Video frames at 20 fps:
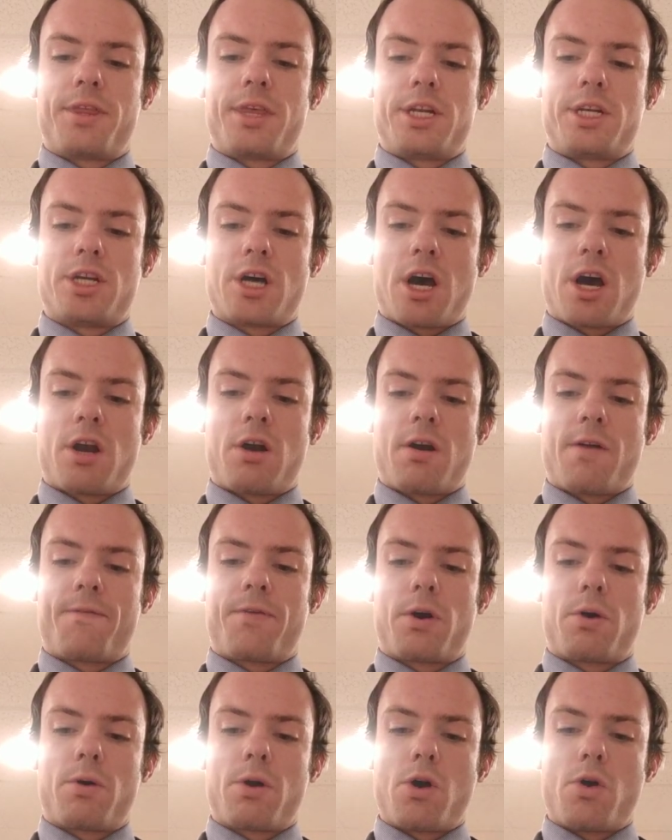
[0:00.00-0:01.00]
the daughter
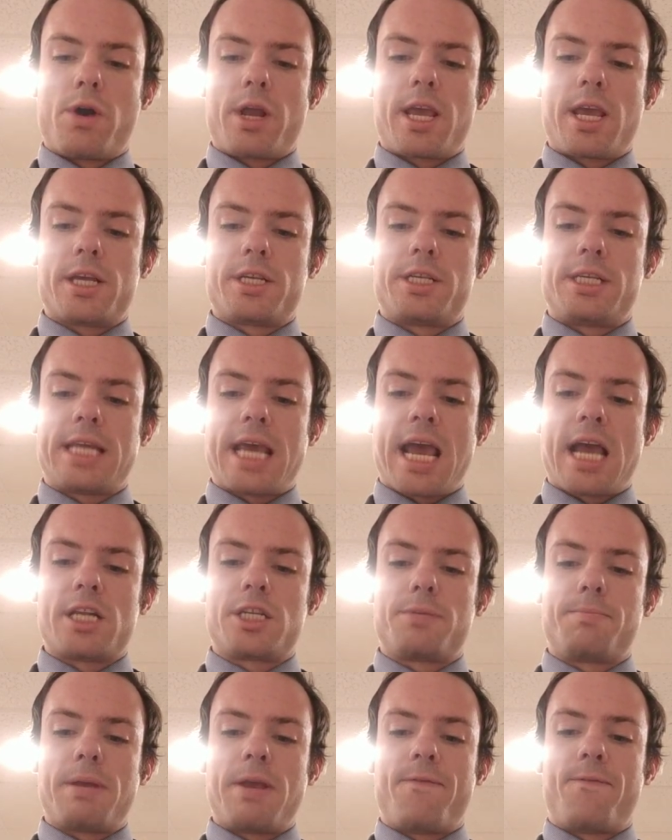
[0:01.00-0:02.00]
of Herodias
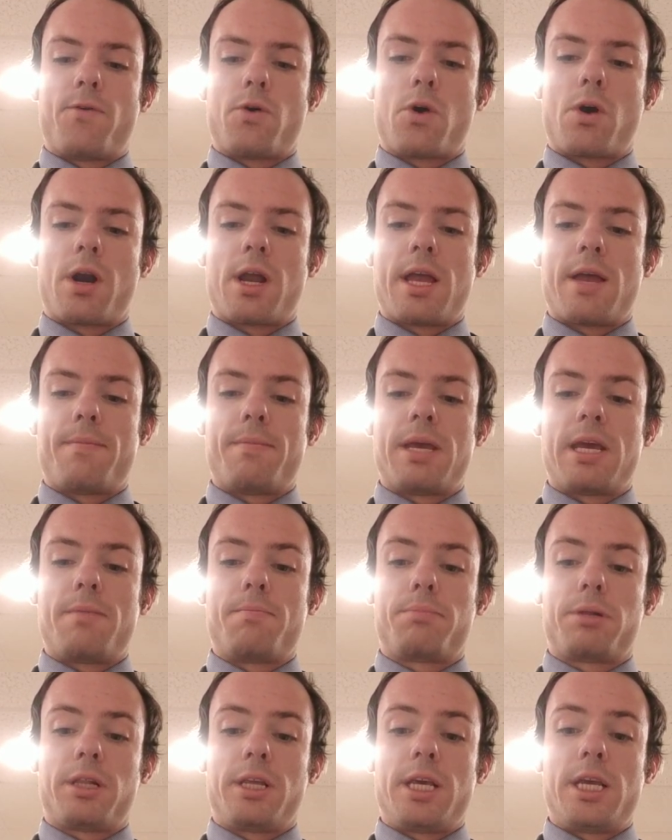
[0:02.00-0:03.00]
danced before him
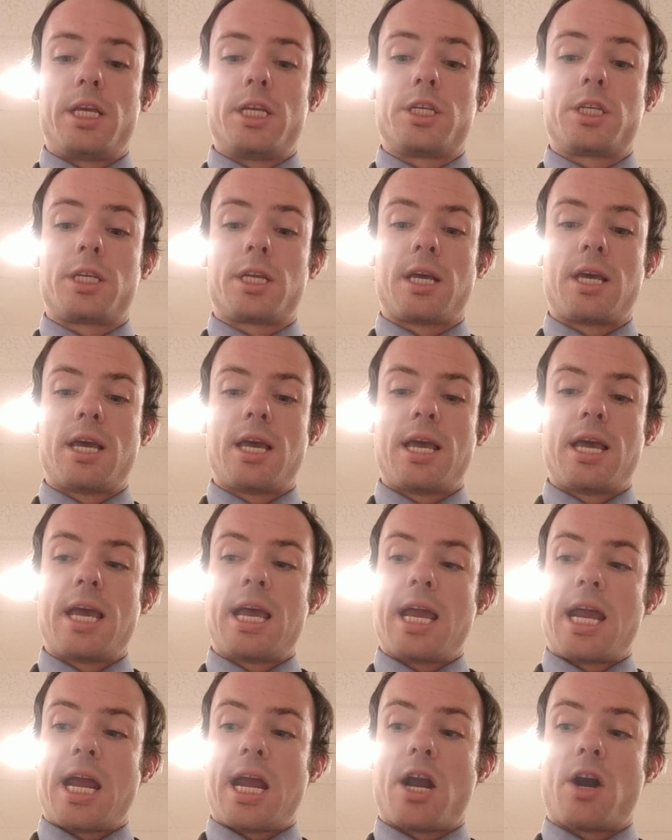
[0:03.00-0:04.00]
and pleased
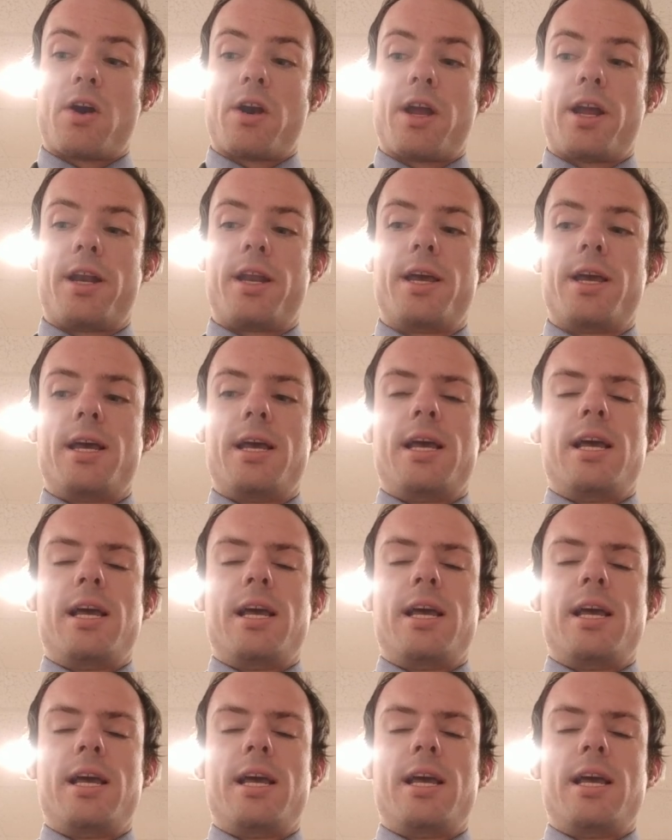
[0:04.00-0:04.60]
Herod.